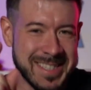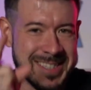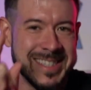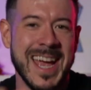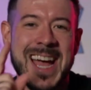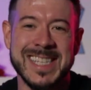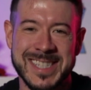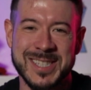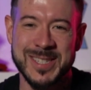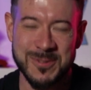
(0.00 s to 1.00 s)

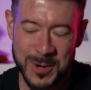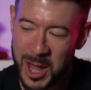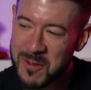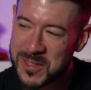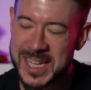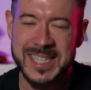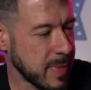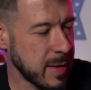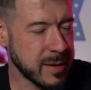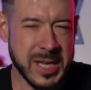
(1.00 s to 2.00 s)
yes, we love
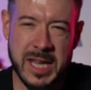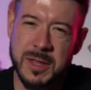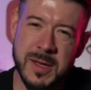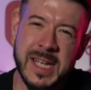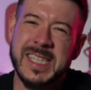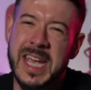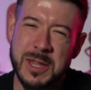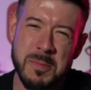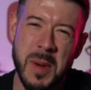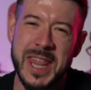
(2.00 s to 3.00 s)
this. Take
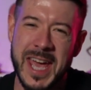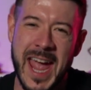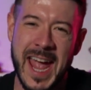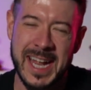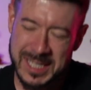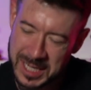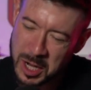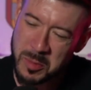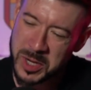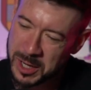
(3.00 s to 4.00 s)
them by the hand. Say,
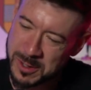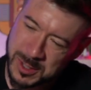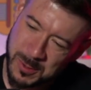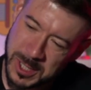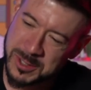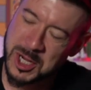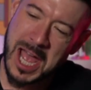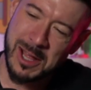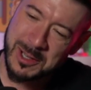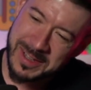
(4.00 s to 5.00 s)
come here, sweet
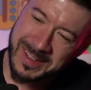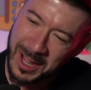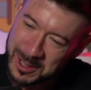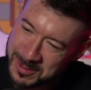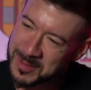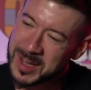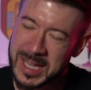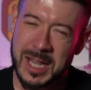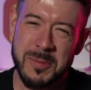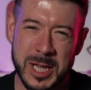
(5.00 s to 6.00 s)
child.
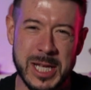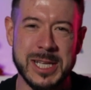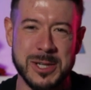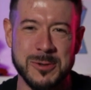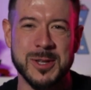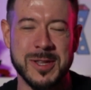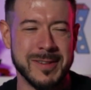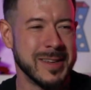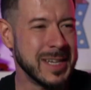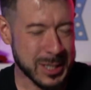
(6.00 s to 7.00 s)
Let me lead you to
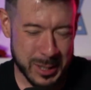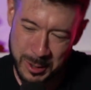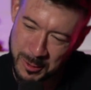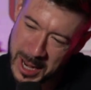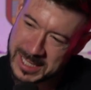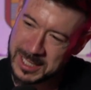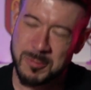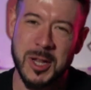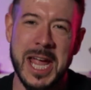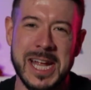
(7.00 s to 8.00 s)
the grassy
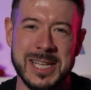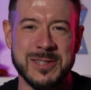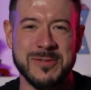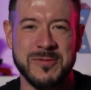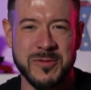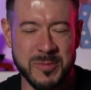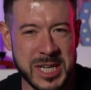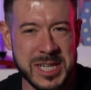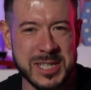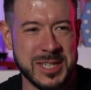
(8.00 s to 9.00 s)
plains of
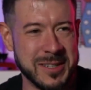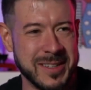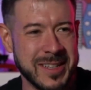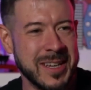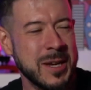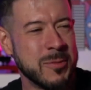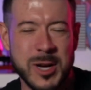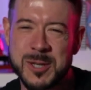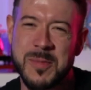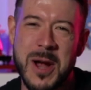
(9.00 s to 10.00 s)
peace and
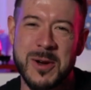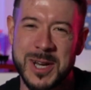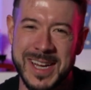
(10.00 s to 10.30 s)
prosperity.